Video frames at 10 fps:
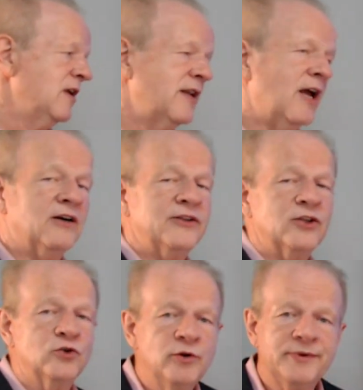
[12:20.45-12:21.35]
Now on the
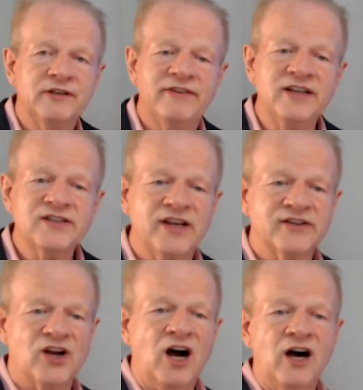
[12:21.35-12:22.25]
group and event
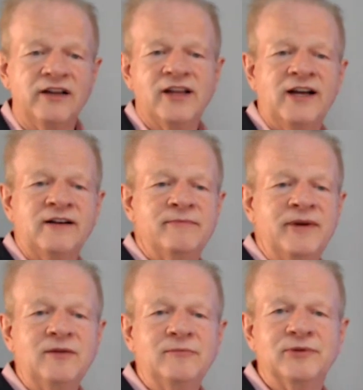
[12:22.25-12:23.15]
sales, online
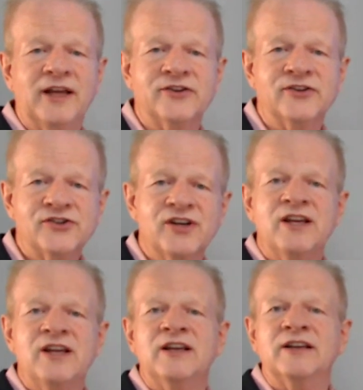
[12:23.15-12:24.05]
meeting planners,
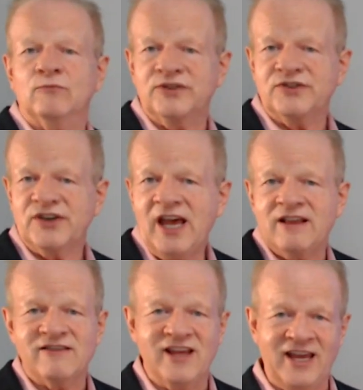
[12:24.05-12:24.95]
once
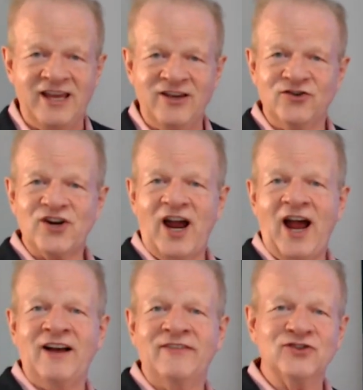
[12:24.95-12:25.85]
again, they used to
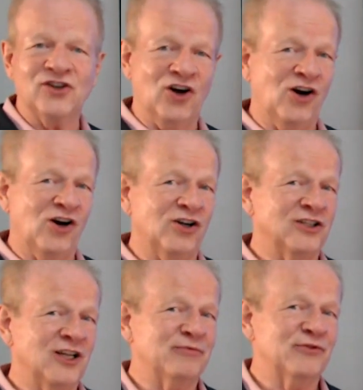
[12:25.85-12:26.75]
have to call
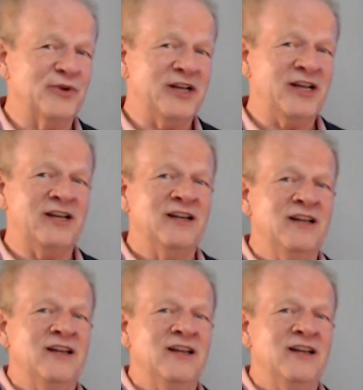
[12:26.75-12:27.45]
up 3